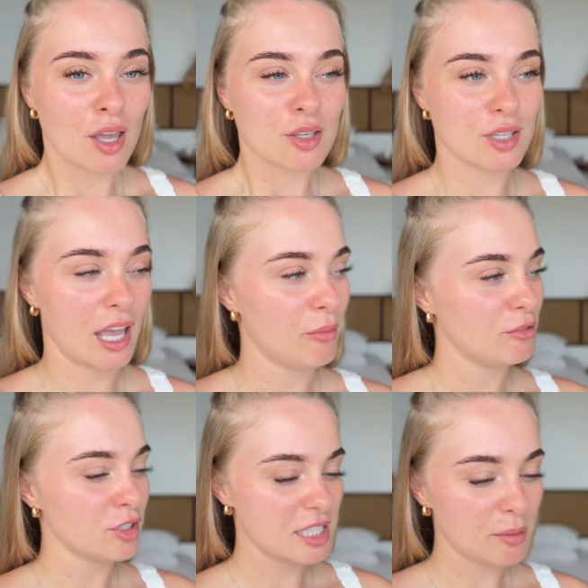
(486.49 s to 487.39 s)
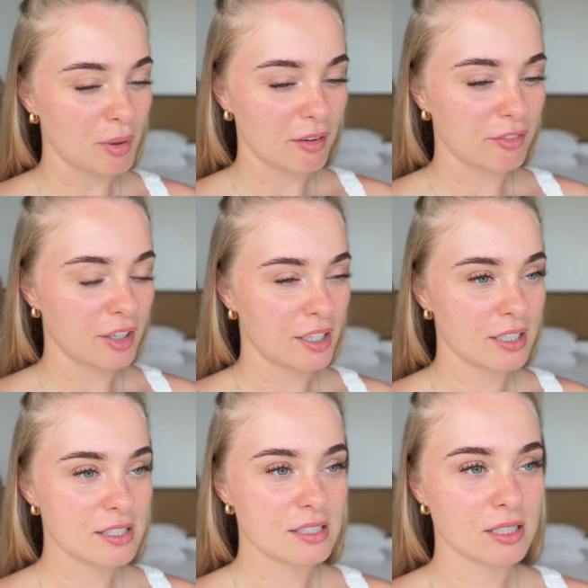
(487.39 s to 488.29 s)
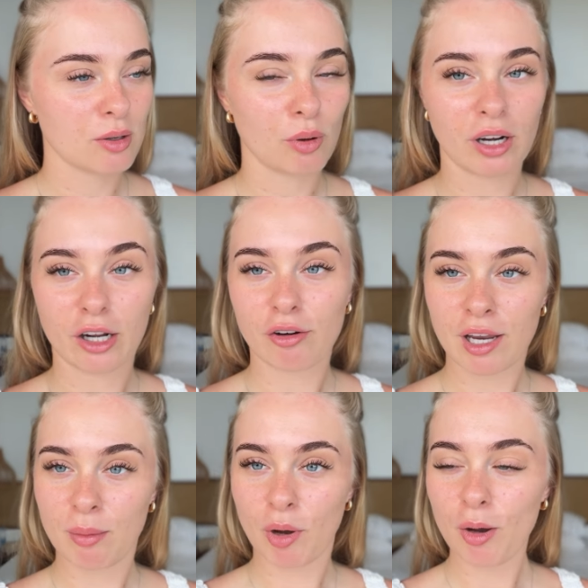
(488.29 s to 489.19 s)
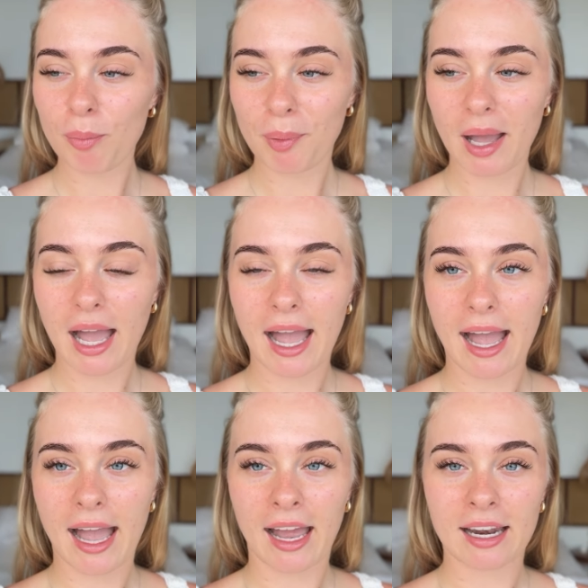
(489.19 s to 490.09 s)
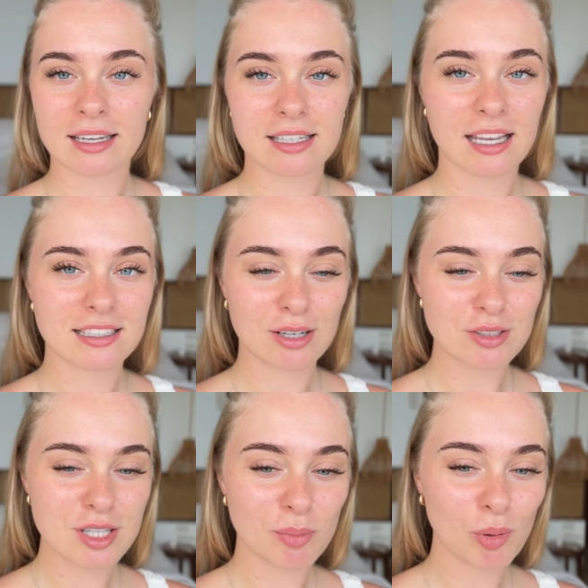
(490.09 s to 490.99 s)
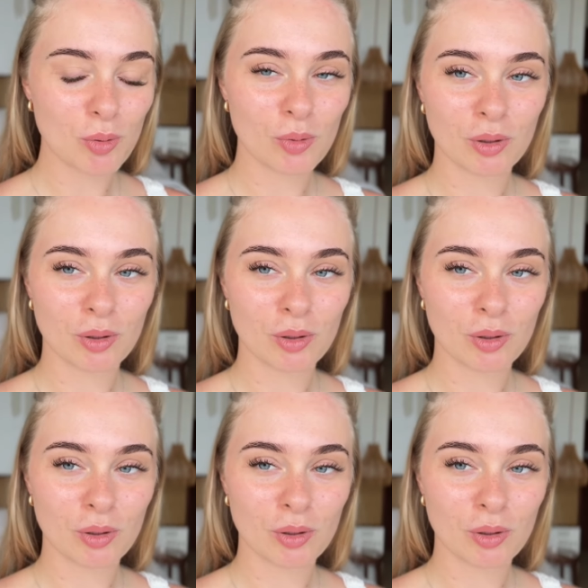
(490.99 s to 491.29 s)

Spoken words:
So yeah, we've just had breakfast. We're gonna cream up and head down to the pool.